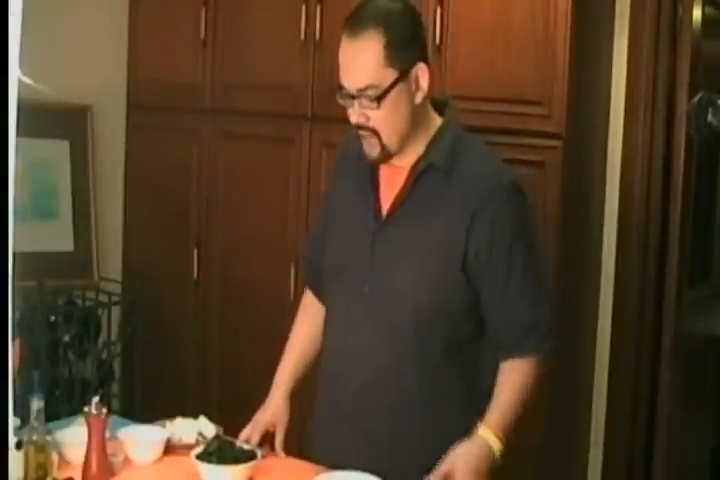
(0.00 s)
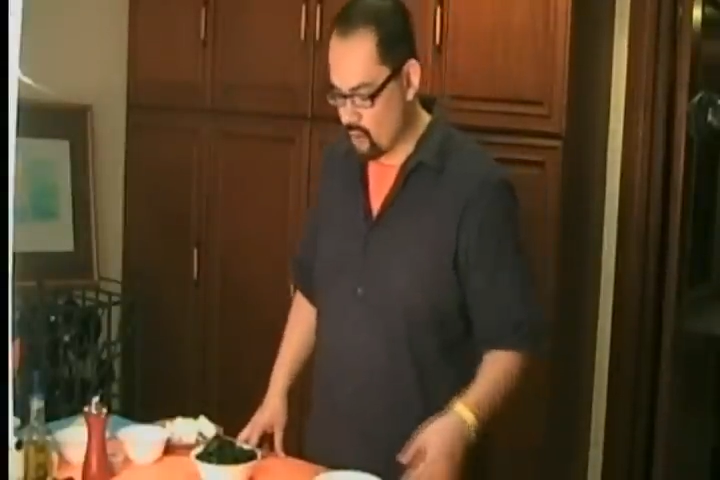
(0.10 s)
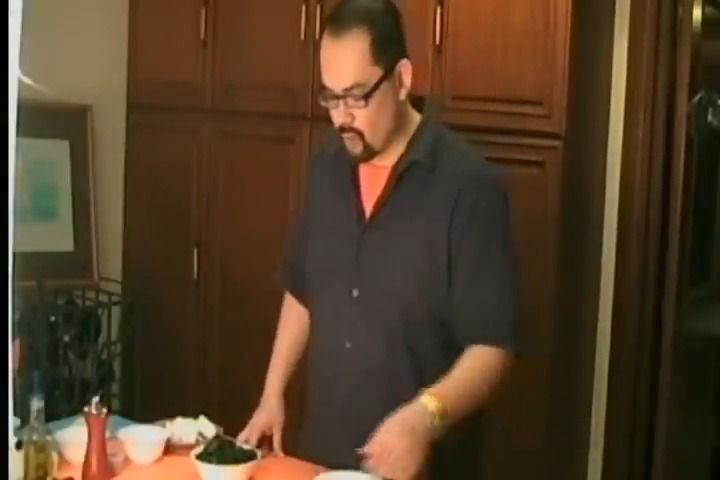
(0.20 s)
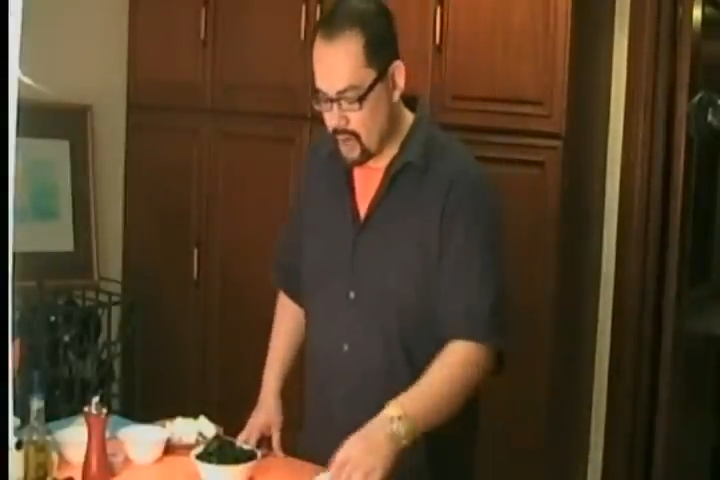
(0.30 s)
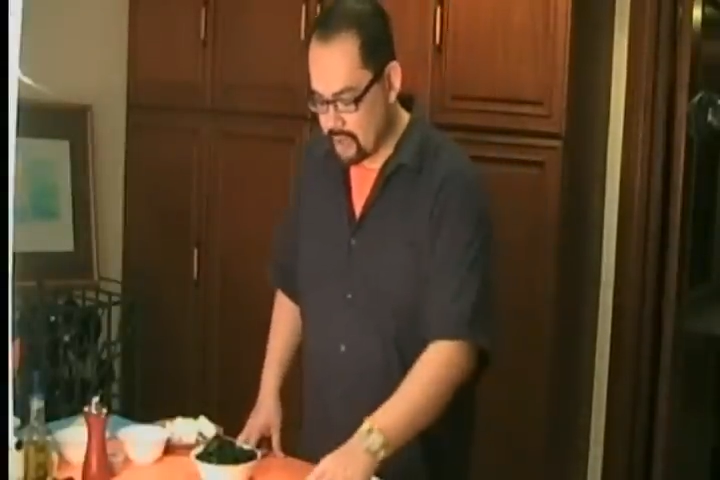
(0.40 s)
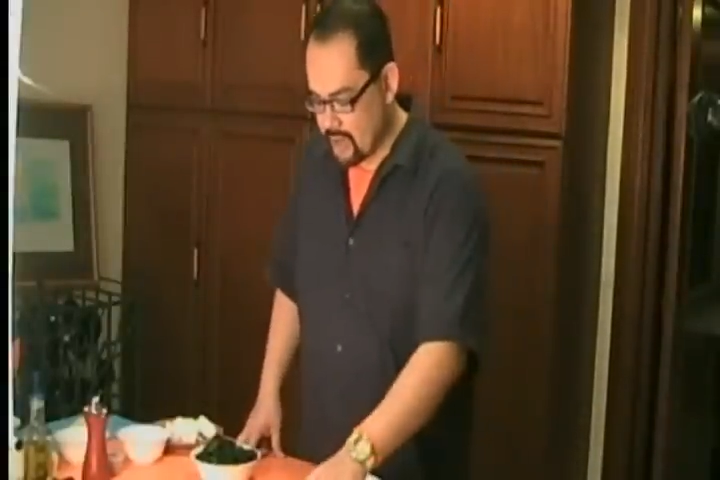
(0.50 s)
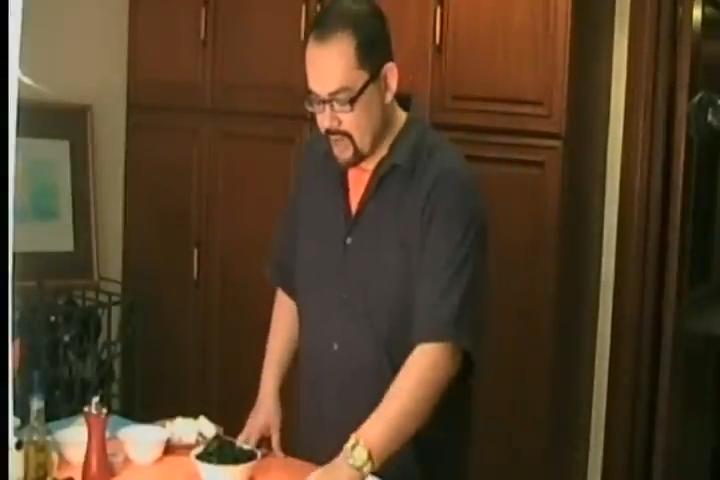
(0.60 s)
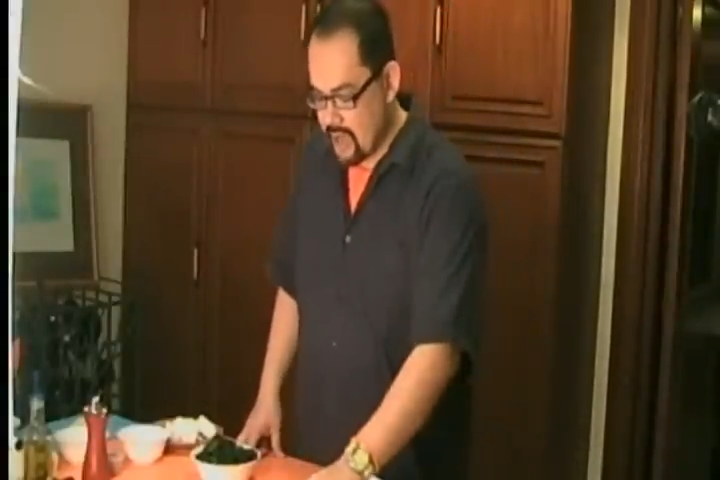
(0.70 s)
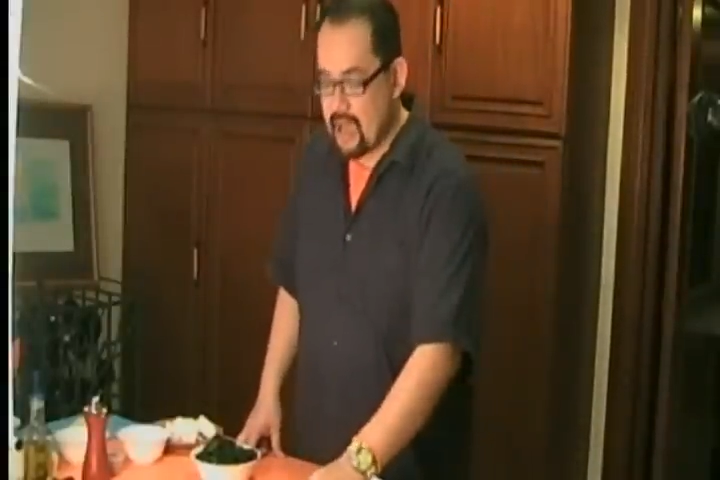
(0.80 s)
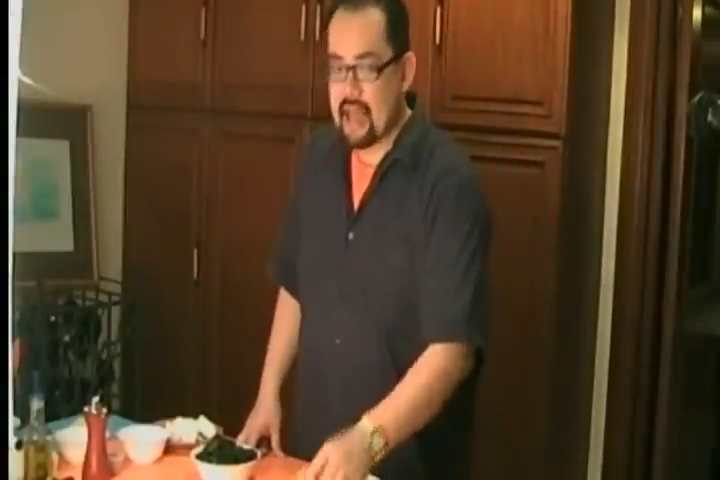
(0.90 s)
And what
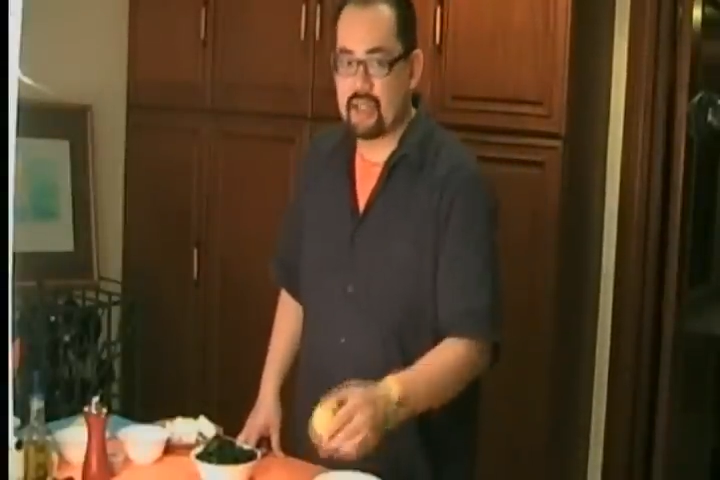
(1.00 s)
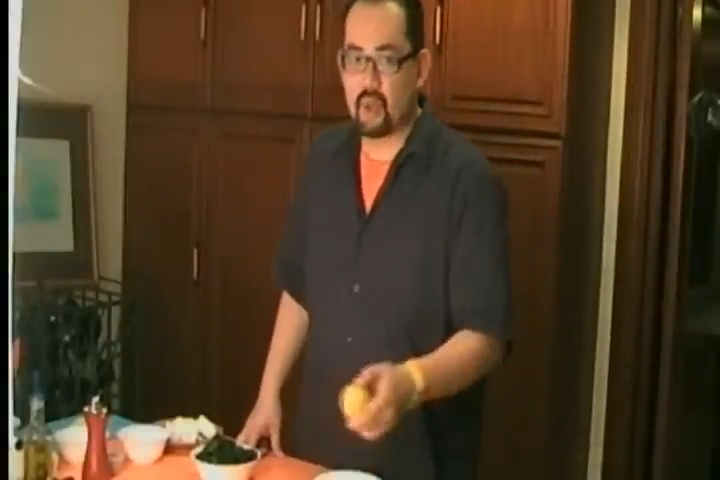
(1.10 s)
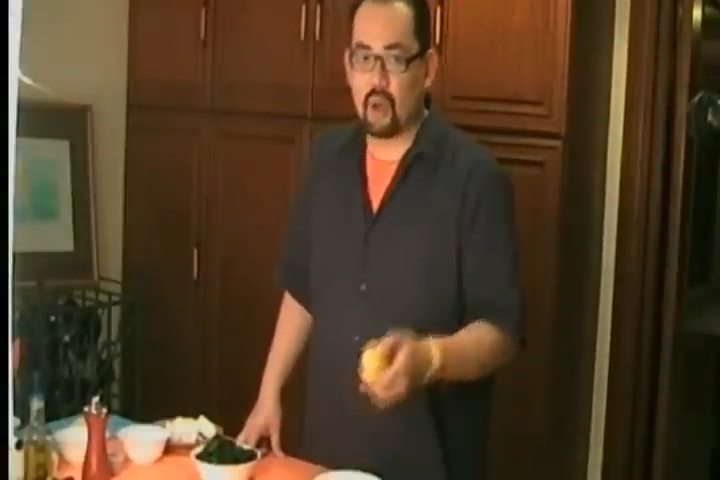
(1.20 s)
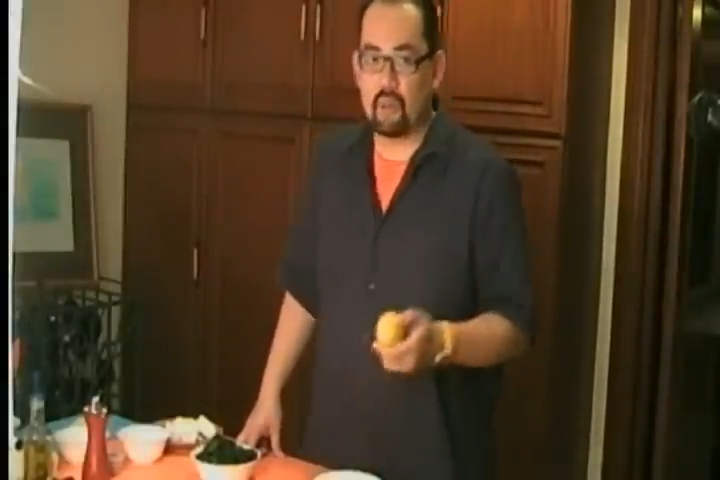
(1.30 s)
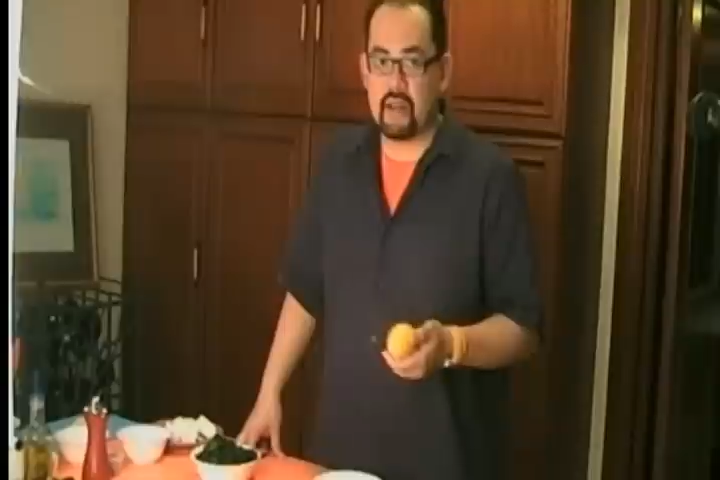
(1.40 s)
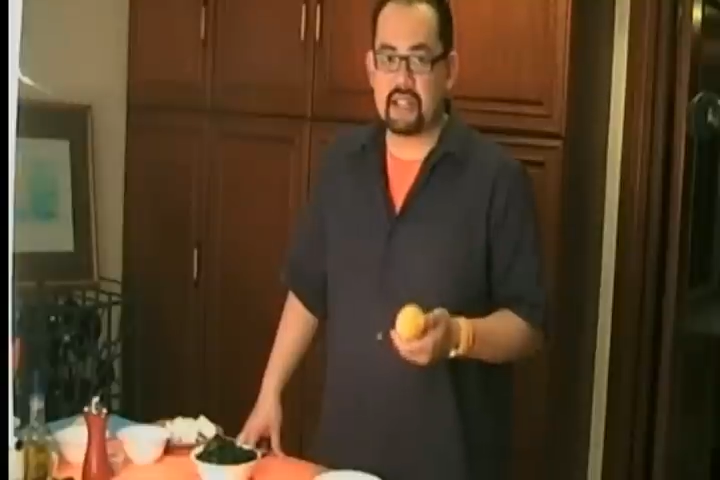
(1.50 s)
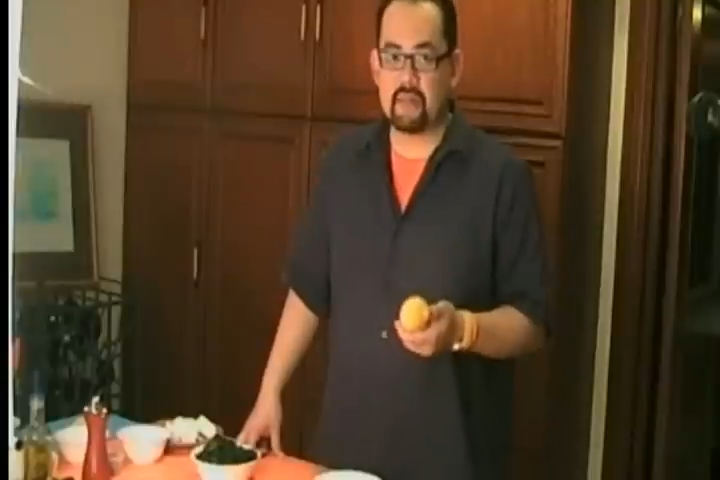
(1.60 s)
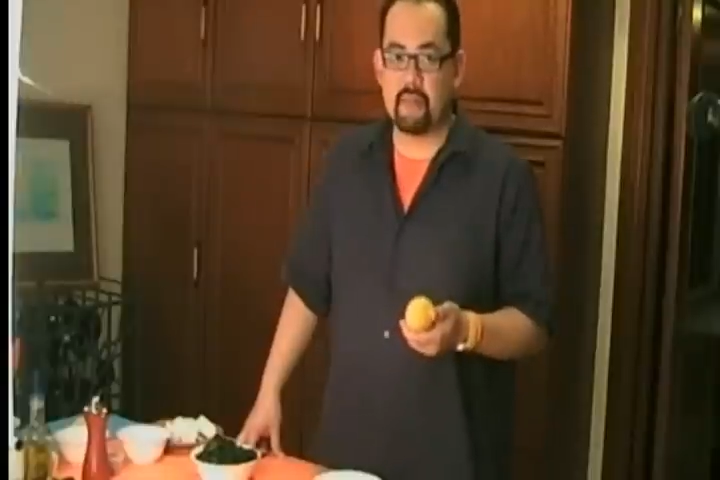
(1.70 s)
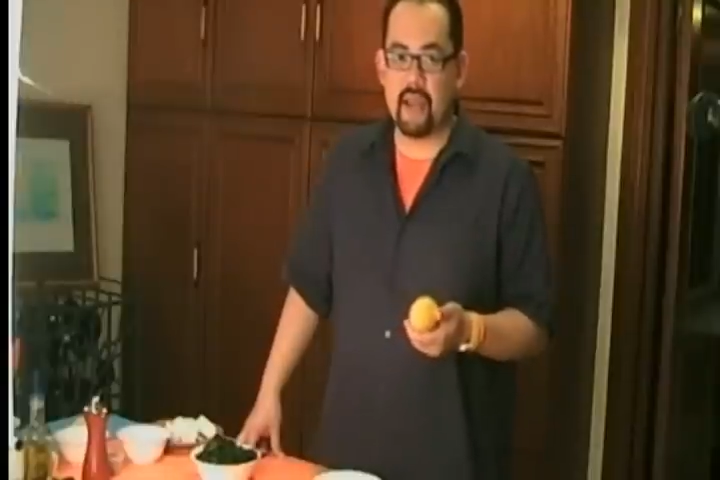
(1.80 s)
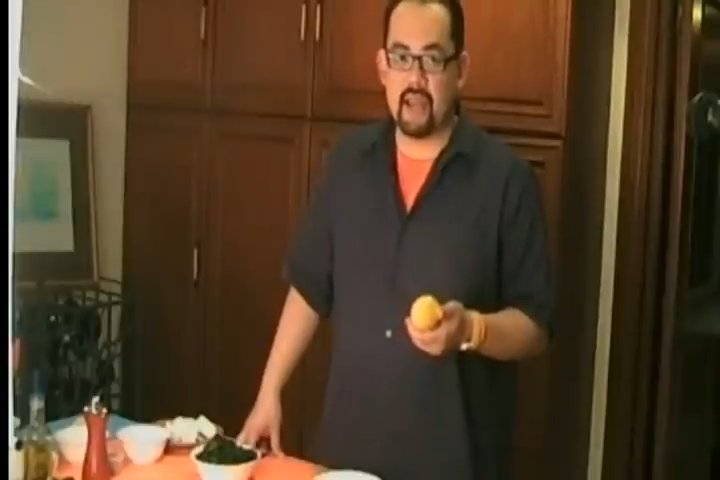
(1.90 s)
has
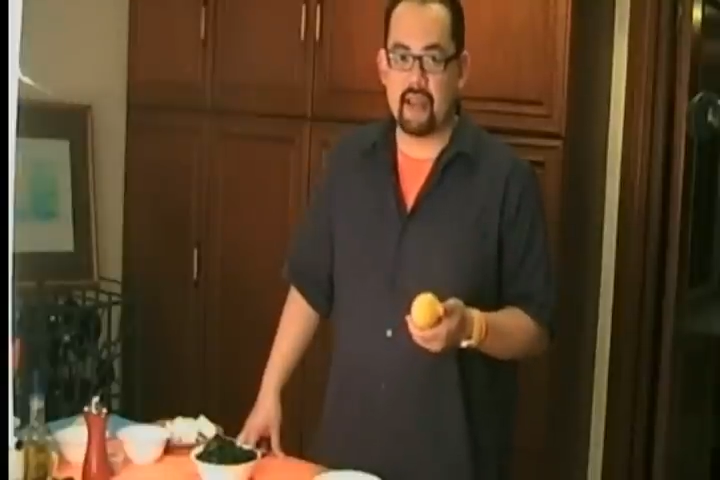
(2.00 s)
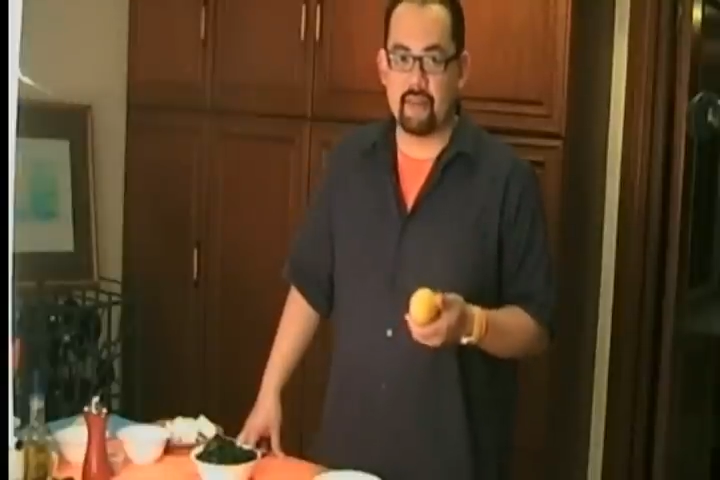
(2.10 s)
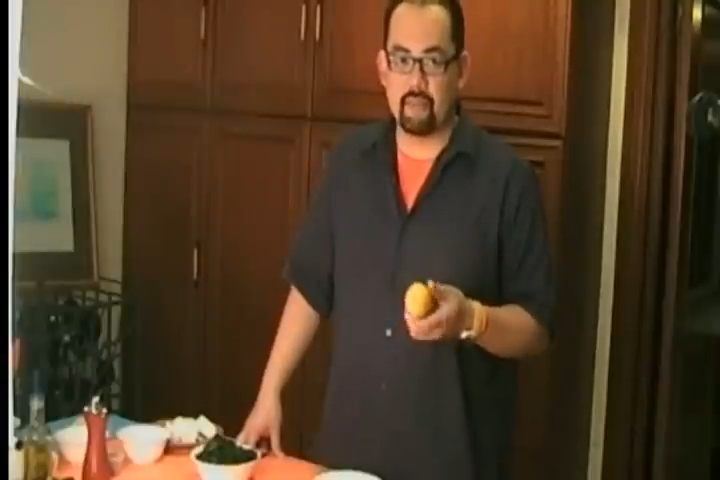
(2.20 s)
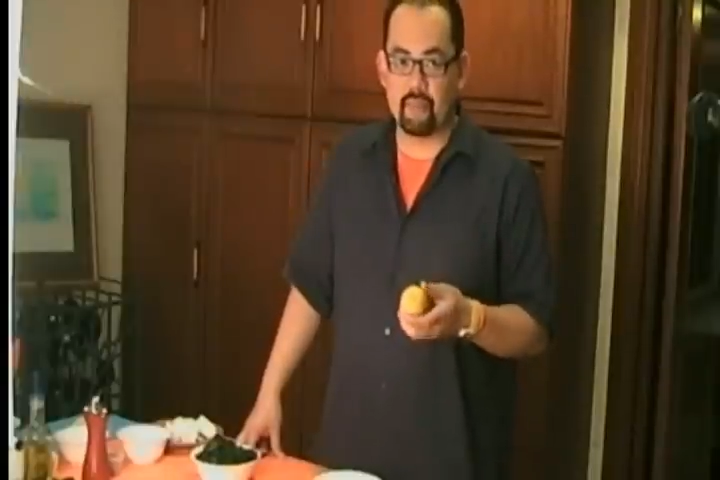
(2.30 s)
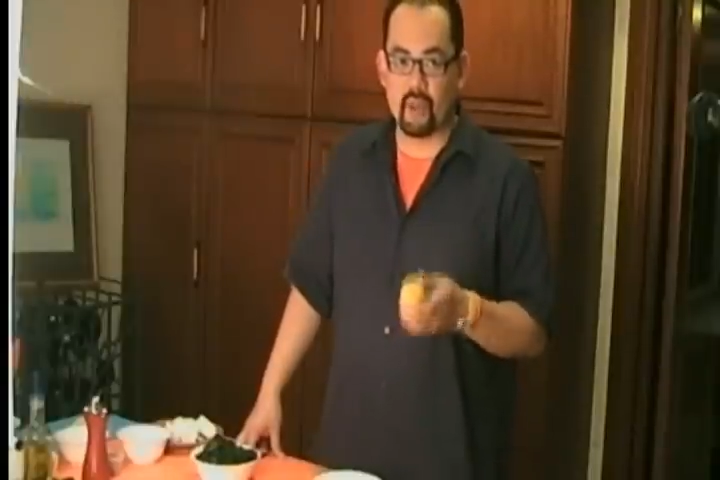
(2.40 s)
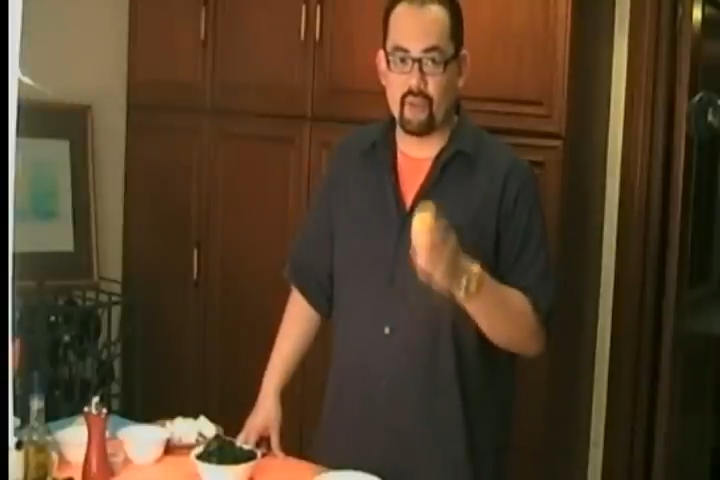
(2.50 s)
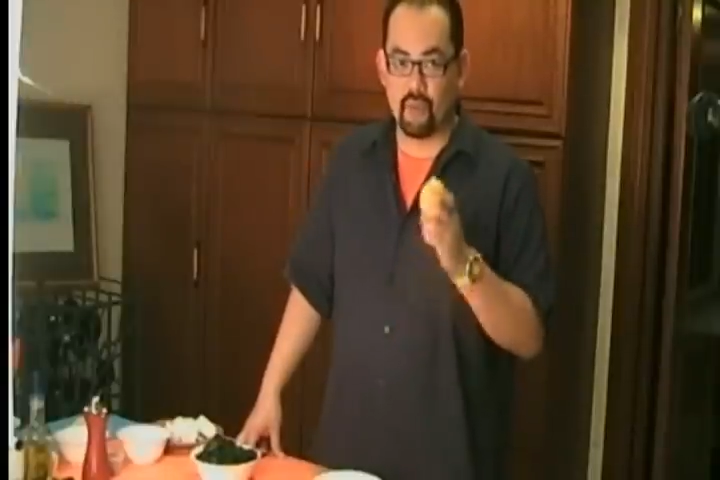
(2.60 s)
always been